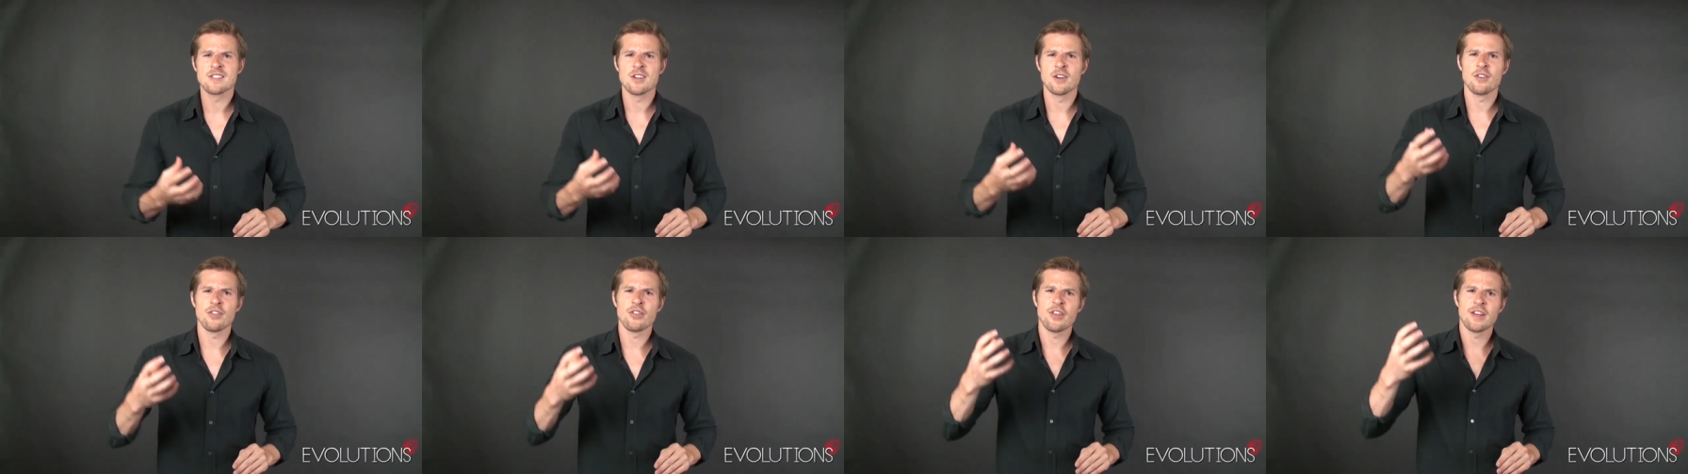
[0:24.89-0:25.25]

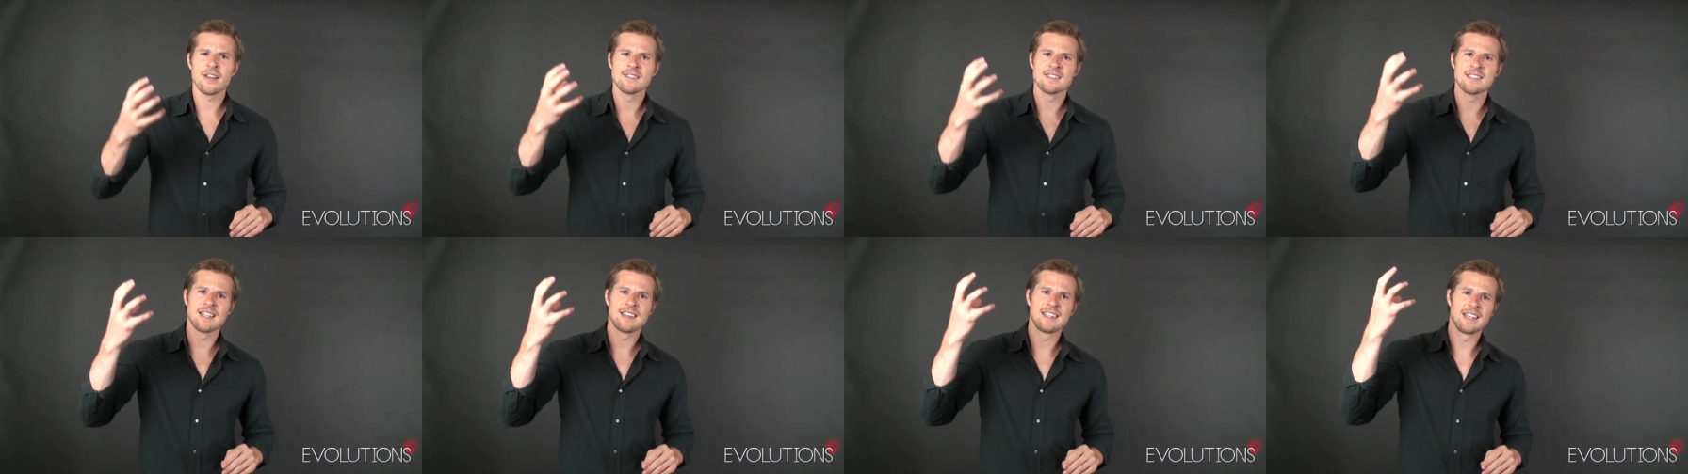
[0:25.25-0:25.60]
certain
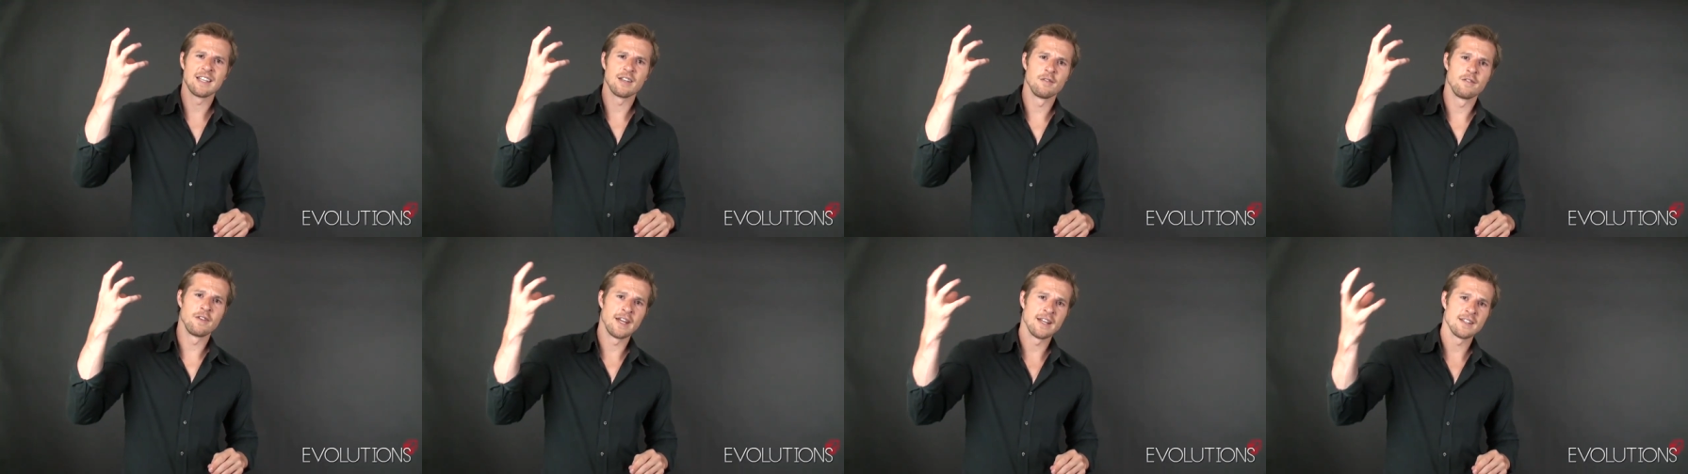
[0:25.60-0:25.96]
things that the
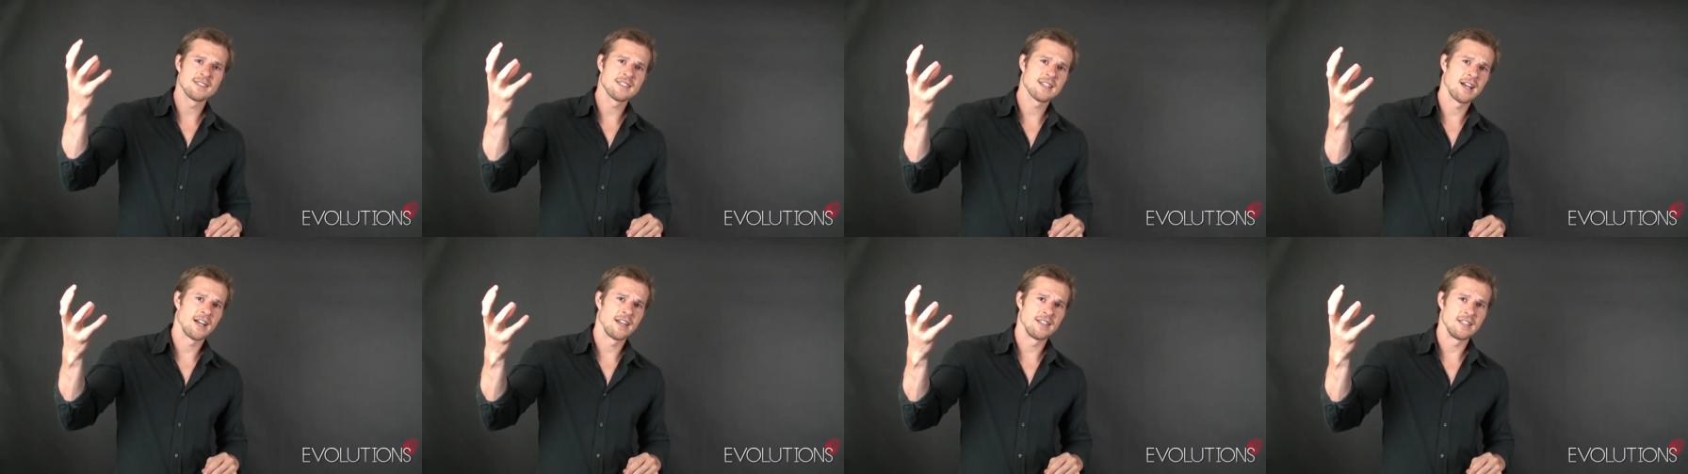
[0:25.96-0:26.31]

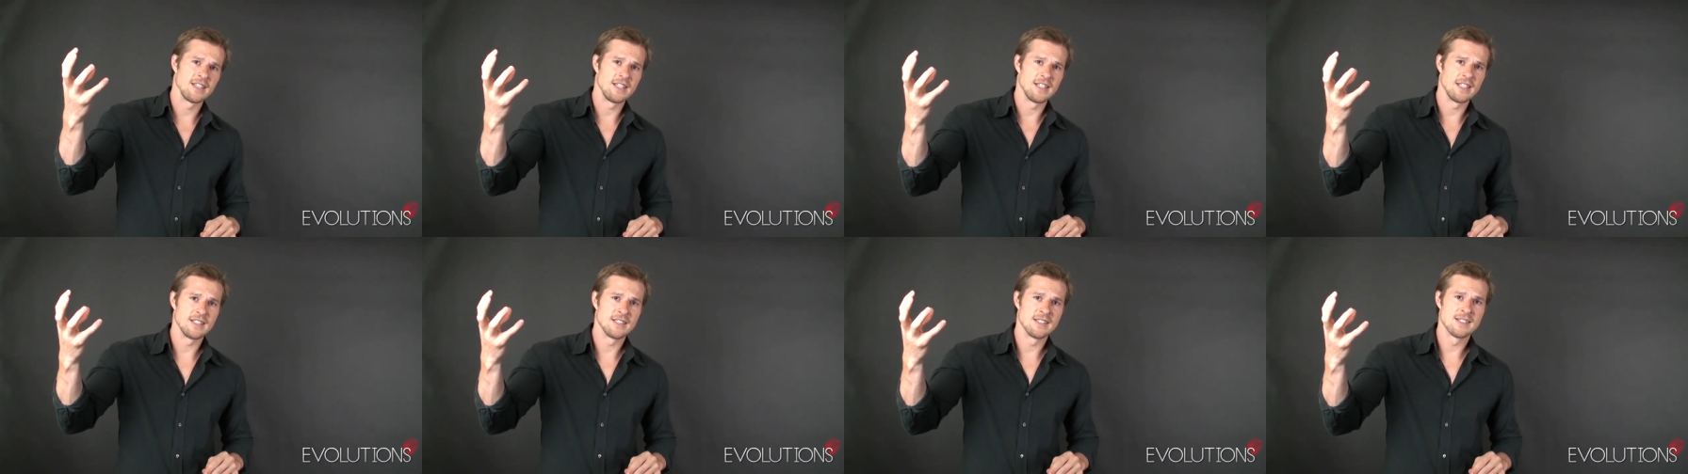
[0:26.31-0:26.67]
advanced guy
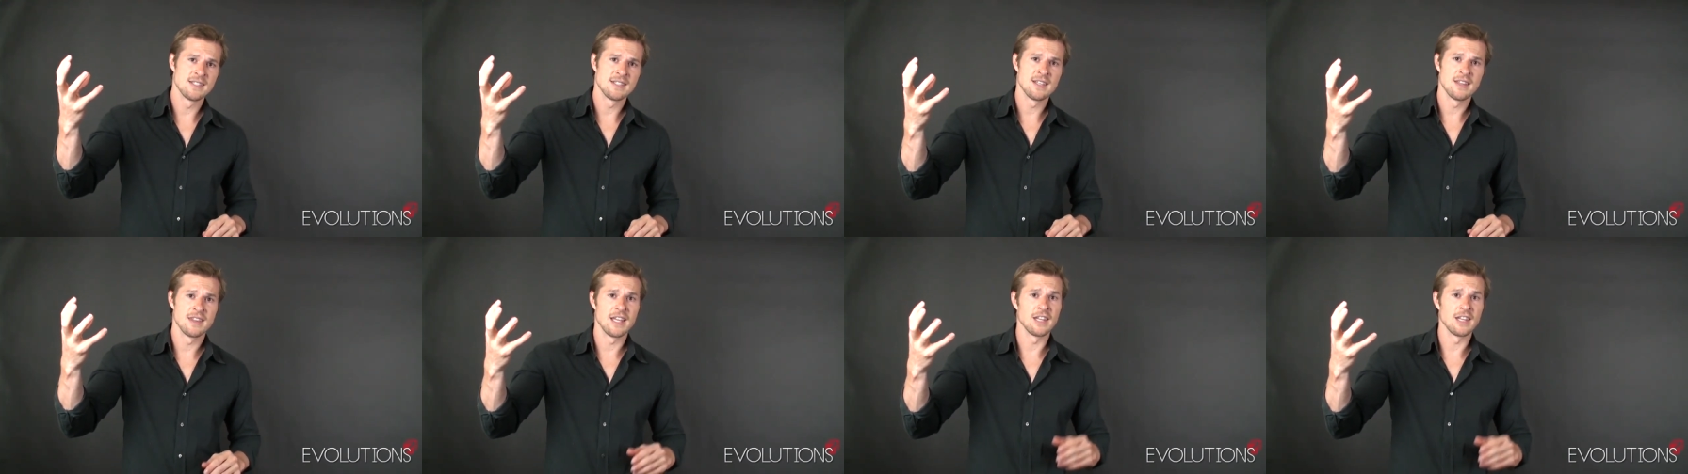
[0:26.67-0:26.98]
needs